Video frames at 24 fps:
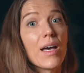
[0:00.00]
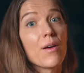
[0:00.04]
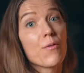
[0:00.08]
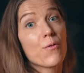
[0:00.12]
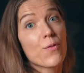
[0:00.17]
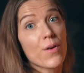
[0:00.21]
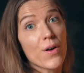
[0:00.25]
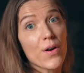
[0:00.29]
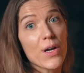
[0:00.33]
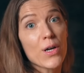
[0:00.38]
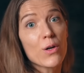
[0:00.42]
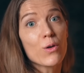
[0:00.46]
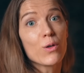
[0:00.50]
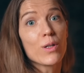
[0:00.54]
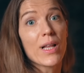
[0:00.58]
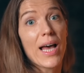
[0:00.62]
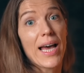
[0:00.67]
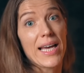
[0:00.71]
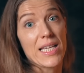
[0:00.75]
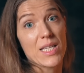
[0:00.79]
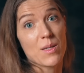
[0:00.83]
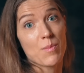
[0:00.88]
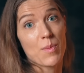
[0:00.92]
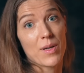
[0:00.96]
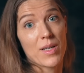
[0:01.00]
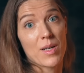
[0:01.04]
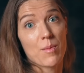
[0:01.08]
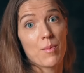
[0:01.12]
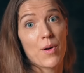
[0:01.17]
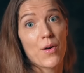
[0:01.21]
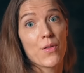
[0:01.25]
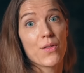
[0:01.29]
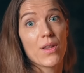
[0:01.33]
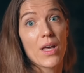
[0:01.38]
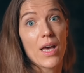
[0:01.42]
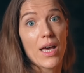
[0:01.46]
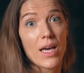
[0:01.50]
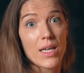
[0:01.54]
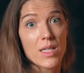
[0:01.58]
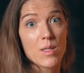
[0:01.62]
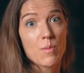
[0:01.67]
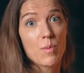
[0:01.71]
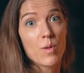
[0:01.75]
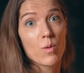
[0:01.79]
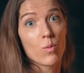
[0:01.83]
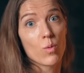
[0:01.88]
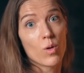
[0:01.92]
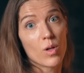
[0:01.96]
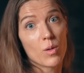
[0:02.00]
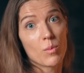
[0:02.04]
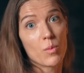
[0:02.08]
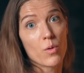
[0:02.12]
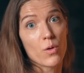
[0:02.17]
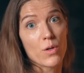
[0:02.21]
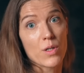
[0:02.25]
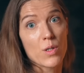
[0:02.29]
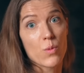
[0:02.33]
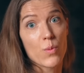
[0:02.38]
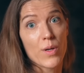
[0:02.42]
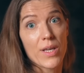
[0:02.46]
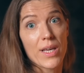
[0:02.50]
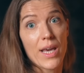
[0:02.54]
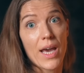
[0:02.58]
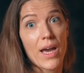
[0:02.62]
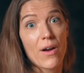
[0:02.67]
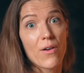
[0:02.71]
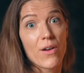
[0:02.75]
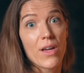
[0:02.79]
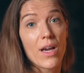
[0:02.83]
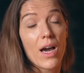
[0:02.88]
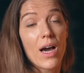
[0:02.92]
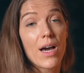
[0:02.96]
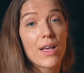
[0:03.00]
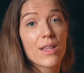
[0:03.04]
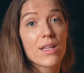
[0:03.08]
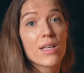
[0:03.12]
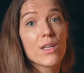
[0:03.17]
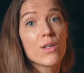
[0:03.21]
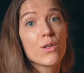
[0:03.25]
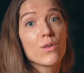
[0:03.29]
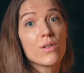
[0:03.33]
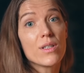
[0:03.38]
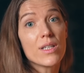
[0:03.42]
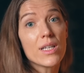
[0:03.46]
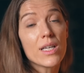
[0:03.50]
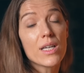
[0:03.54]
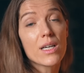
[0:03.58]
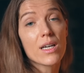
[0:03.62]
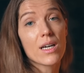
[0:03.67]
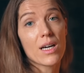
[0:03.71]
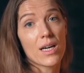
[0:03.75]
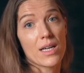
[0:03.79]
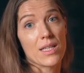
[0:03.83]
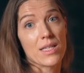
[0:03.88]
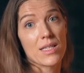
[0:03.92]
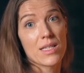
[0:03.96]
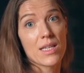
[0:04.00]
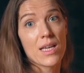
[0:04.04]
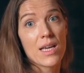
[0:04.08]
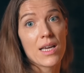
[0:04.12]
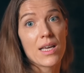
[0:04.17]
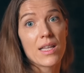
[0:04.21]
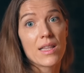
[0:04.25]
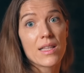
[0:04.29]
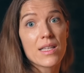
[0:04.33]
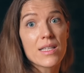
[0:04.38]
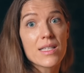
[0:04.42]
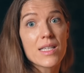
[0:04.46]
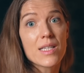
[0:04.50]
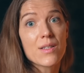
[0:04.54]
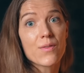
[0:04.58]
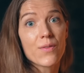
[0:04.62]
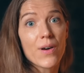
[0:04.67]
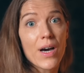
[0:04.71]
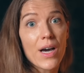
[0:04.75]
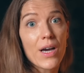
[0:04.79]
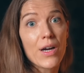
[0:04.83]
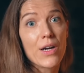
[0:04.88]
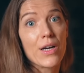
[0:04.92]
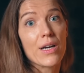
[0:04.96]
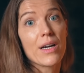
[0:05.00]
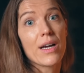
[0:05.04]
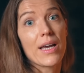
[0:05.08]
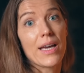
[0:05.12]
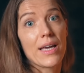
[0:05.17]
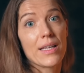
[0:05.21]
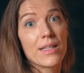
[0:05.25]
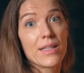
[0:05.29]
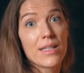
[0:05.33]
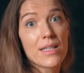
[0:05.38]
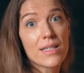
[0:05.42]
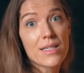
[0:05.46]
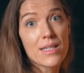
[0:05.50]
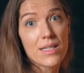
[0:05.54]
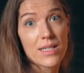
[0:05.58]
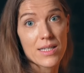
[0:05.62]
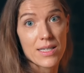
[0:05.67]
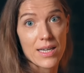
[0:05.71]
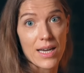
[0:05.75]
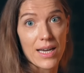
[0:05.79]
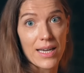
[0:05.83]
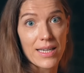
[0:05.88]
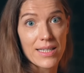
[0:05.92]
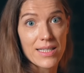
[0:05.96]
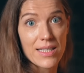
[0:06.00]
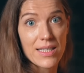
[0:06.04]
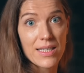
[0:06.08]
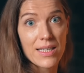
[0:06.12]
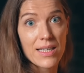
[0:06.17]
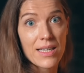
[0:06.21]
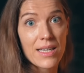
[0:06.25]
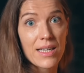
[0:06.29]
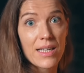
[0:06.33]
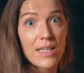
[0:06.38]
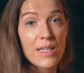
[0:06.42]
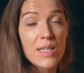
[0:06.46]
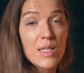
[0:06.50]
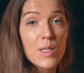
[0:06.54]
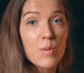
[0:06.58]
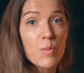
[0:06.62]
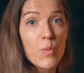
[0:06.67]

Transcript: A very cool aspect about the aspen wallboards we carry are the unique cuts. This is Vire and this is Kyte. These